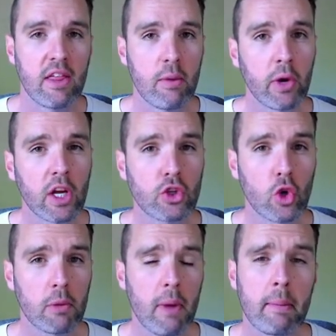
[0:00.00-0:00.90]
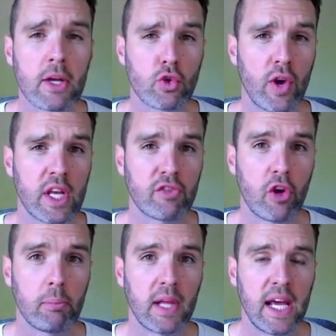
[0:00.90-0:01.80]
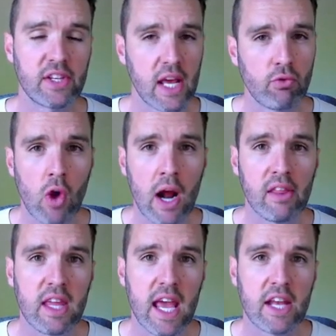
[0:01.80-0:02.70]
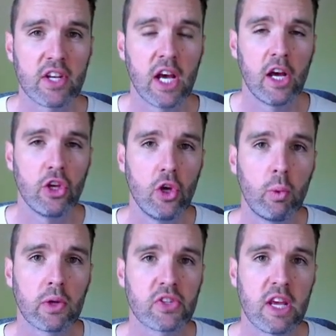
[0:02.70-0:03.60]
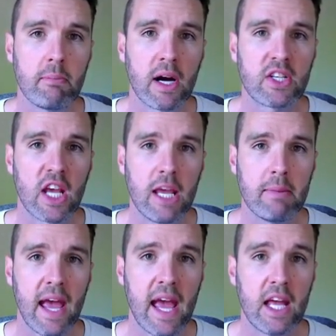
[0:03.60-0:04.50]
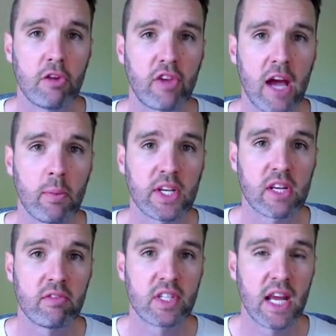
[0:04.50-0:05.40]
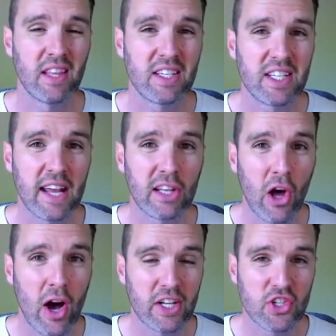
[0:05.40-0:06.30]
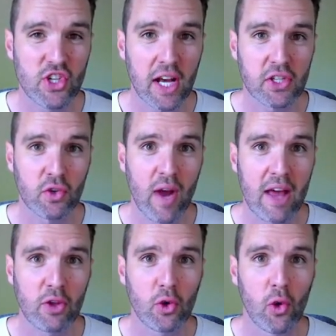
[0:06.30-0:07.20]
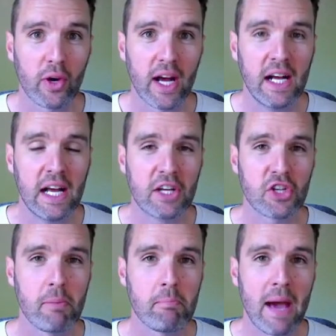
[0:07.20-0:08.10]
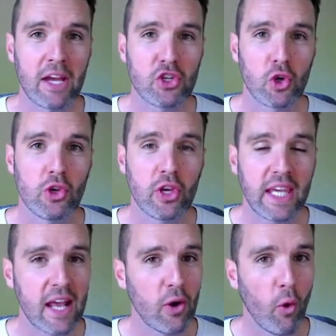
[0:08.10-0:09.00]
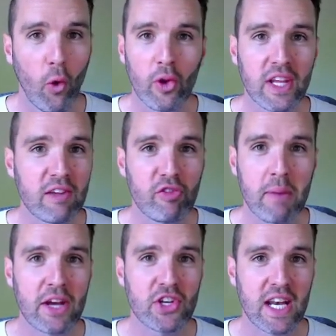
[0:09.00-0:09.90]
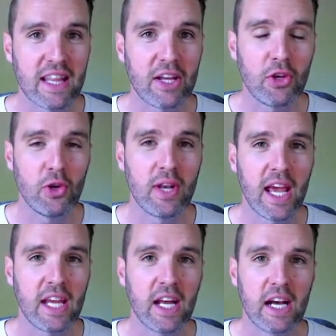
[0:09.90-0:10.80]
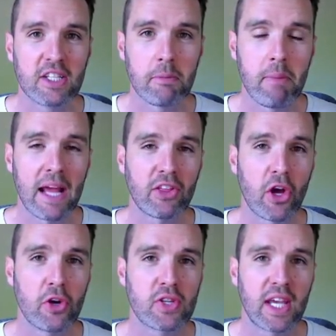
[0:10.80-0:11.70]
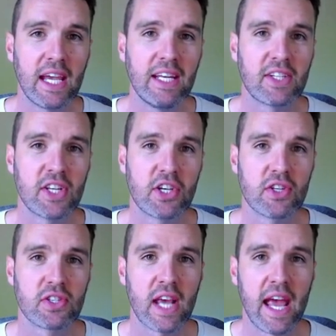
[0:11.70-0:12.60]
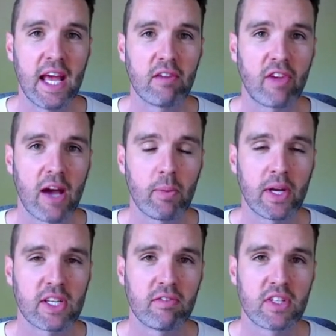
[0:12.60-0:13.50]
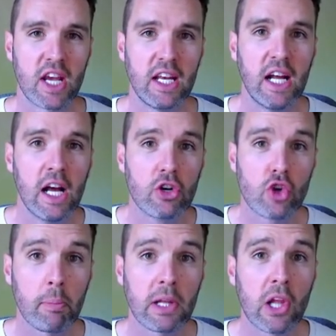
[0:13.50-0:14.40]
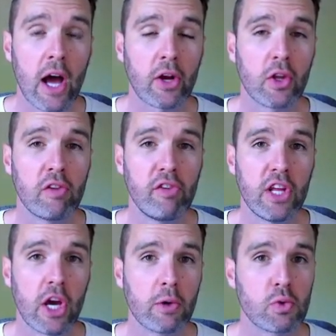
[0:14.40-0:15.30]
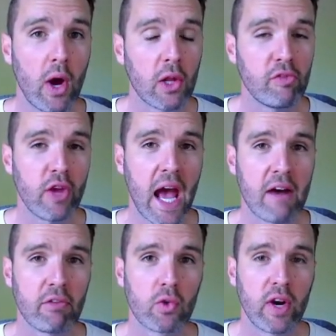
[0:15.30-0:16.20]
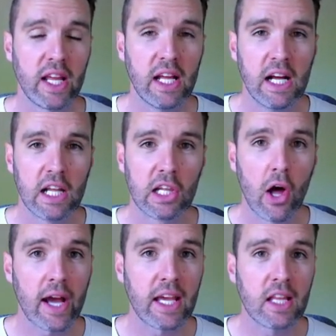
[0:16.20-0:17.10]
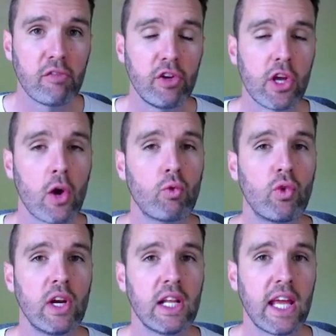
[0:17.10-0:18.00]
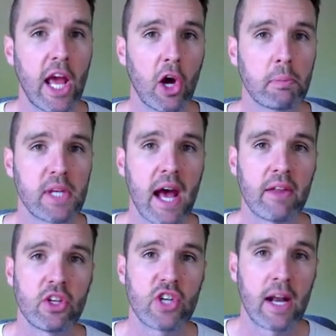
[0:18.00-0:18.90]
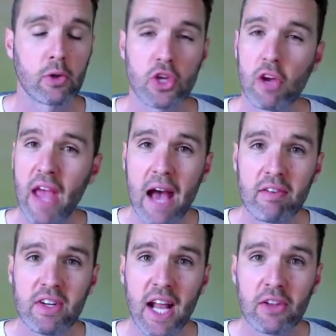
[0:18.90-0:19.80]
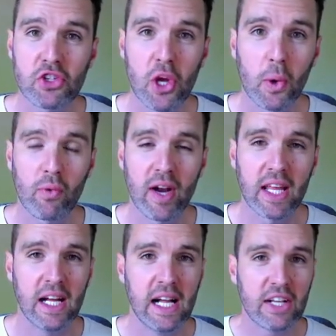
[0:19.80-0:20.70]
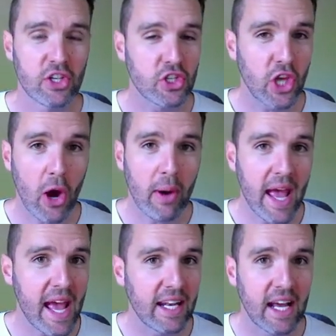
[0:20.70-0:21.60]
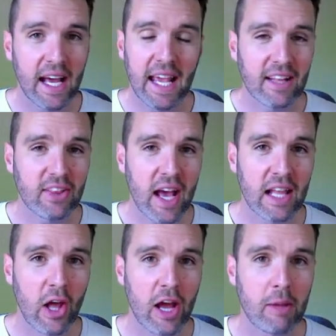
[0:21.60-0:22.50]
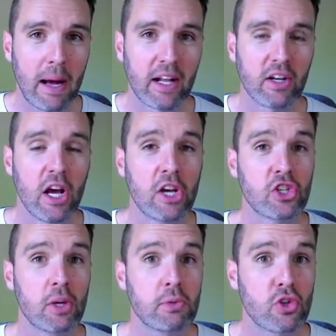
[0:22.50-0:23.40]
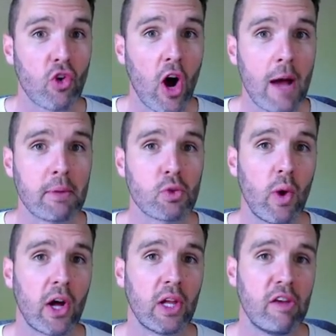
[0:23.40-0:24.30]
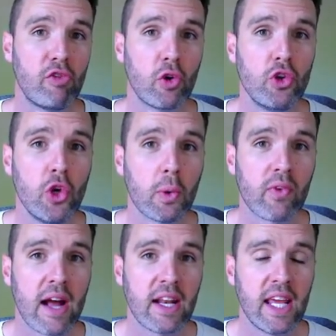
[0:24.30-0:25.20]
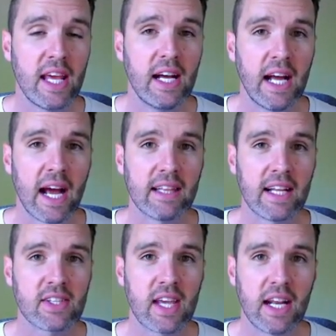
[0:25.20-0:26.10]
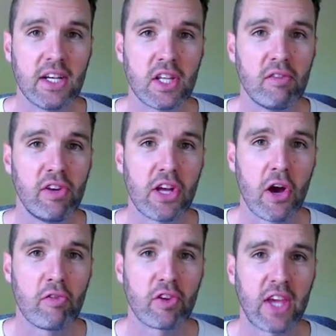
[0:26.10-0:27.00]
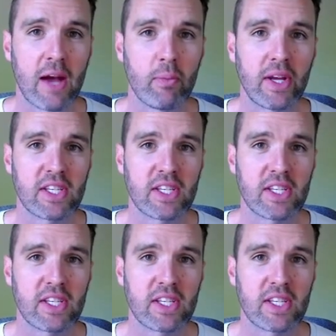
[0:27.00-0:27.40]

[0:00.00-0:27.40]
Then we're going to talk about my transfer plans, and right at the end, you will see my team ahead of game week seventeen. The deadline is just around the corner, so make sure you get all the information in that you need to make those key decisions ahead of game week seventeen. Drop a like on the video as well if you haven't already. Liking the video really helps out the channel, so if you haven't done so already, just go ahead, hit that like button, subscribe as well if you're new around here, and let's get into the video for game week